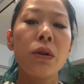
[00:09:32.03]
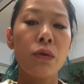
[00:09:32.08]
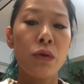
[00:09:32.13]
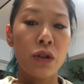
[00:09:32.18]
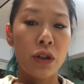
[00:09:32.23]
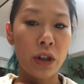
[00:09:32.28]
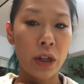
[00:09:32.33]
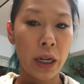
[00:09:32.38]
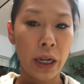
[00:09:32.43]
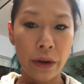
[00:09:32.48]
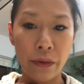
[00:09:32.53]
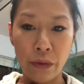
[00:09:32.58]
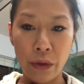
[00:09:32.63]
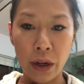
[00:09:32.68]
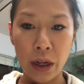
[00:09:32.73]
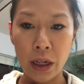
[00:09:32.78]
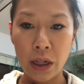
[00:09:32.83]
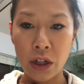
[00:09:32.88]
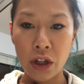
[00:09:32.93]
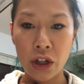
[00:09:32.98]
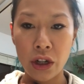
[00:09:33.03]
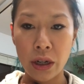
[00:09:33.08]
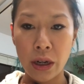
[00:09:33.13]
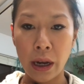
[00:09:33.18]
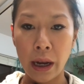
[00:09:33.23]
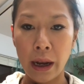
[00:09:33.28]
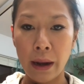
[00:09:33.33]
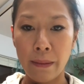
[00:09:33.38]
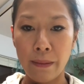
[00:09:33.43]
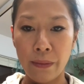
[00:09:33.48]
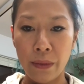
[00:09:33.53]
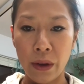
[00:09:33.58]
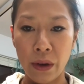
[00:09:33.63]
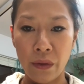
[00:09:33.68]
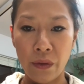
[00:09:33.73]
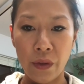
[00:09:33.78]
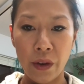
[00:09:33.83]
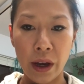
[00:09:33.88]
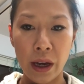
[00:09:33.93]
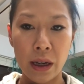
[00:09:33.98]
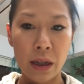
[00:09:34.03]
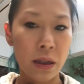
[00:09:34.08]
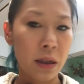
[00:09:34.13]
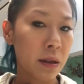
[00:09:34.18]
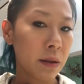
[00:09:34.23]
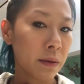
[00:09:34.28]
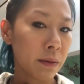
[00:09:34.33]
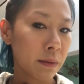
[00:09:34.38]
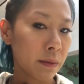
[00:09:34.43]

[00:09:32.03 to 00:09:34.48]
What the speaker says: which can really shape your face.